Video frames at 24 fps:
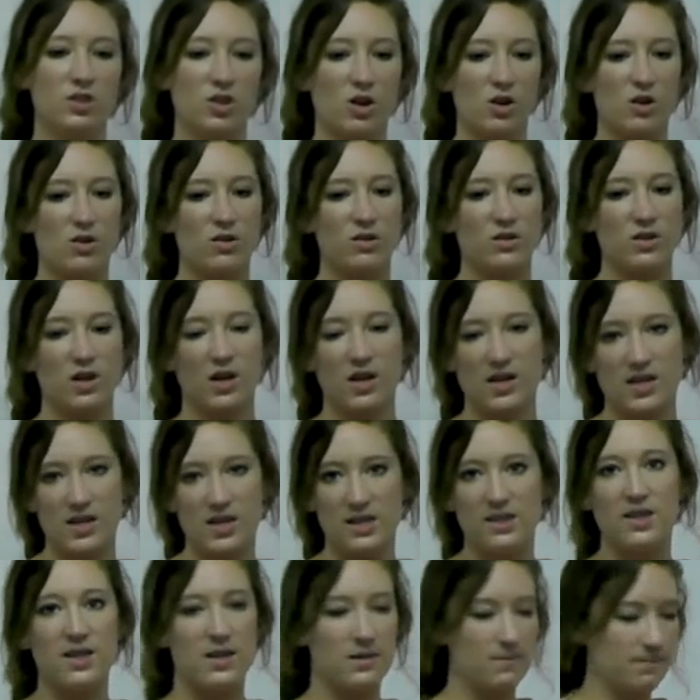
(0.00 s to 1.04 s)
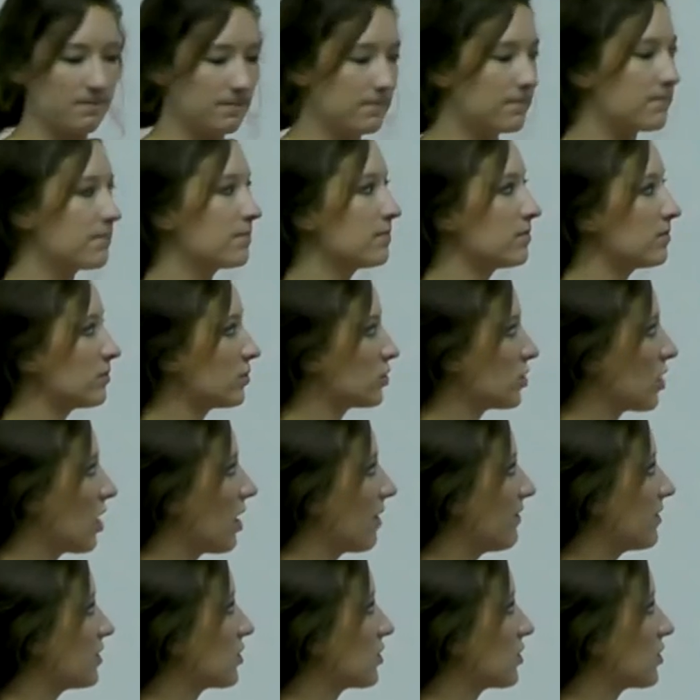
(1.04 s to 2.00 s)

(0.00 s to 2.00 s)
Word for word: Circles are easy. Draw a